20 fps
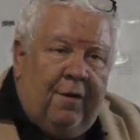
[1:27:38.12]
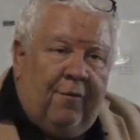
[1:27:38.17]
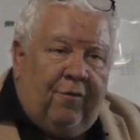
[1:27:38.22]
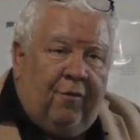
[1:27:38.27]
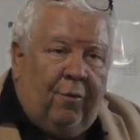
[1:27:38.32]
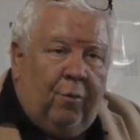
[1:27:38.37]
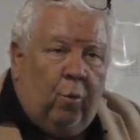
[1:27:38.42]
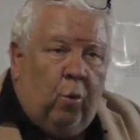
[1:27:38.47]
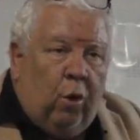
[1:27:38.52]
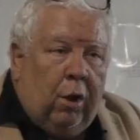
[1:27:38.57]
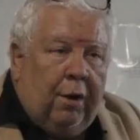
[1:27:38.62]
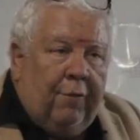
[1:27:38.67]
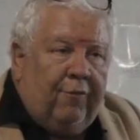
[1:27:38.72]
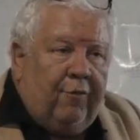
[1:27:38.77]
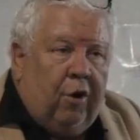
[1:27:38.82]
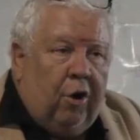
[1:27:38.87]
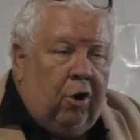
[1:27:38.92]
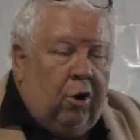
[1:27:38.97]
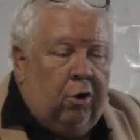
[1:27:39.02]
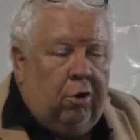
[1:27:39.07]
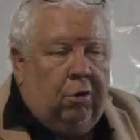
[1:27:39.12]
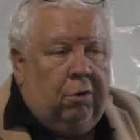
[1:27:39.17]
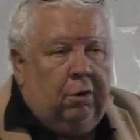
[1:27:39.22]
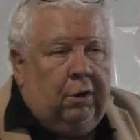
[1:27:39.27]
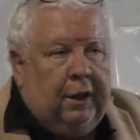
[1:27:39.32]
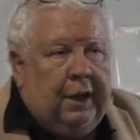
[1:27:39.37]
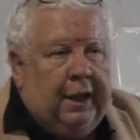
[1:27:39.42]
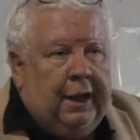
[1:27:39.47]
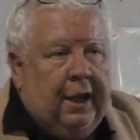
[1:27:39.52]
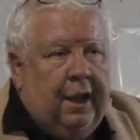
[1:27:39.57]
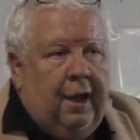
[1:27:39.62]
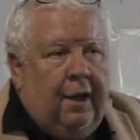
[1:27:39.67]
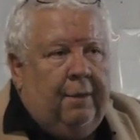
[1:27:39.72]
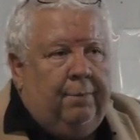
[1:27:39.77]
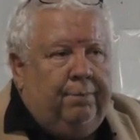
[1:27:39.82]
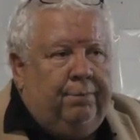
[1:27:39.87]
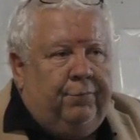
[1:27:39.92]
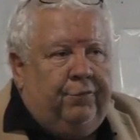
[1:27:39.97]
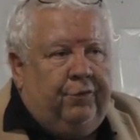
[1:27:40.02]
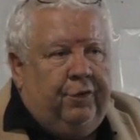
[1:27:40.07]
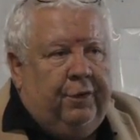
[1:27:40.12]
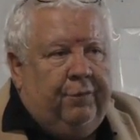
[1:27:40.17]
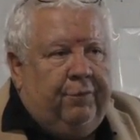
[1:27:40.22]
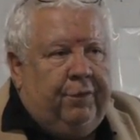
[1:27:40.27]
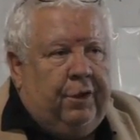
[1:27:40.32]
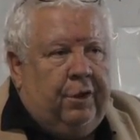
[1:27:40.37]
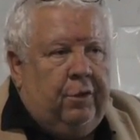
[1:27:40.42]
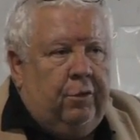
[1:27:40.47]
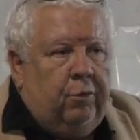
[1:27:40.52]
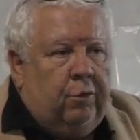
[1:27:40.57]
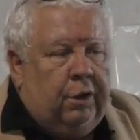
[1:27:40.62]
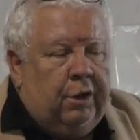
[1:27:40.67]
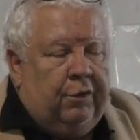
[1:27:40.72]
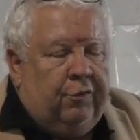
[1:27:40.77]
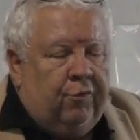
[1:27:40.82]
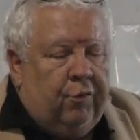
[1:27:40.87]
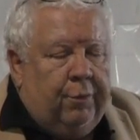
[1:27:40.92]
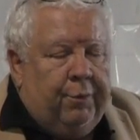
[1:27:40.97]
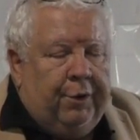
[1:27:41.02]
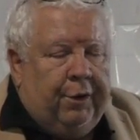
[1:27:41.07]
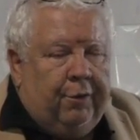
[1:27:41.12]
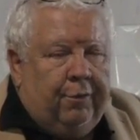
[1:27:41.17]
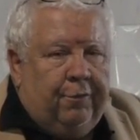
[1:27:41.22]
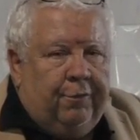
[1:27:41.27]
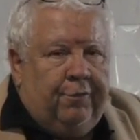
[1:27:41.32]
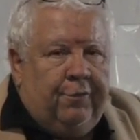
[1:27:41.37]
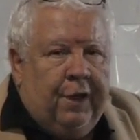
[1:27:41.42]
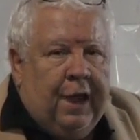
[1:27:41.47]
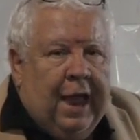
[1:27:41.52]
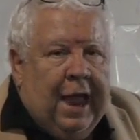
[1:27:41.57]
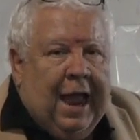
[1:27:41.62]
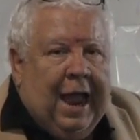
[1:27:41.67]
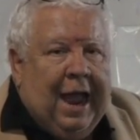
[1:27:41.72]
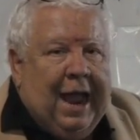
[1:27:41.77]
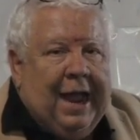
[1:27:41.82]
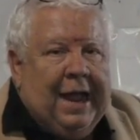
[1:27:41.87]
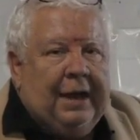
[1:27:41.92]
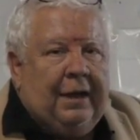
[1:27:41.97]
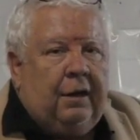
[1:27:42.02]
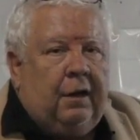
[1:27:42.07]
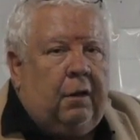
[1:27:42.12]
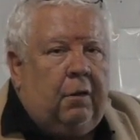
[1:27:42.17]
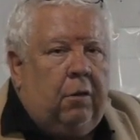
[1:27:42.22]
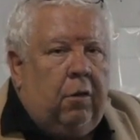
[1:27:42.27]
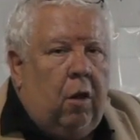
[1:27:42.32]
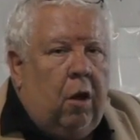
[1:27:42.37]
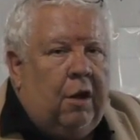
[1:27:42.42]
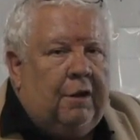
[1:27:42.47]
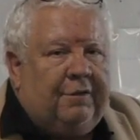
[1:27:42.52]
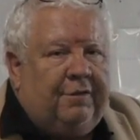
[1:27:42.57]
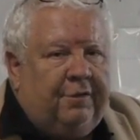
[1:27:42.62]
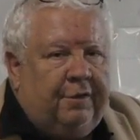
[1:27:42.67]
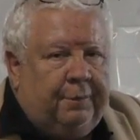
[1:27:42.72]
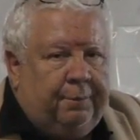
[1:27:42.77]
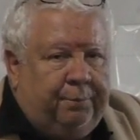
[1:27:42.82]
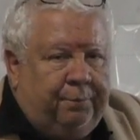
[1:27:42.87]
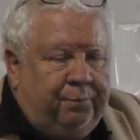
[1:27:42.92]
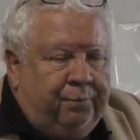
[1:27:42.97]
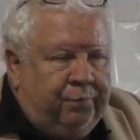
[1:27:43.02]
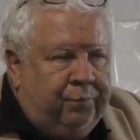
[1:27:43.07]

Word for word: from one of our early um, contributors, Ed Clausen,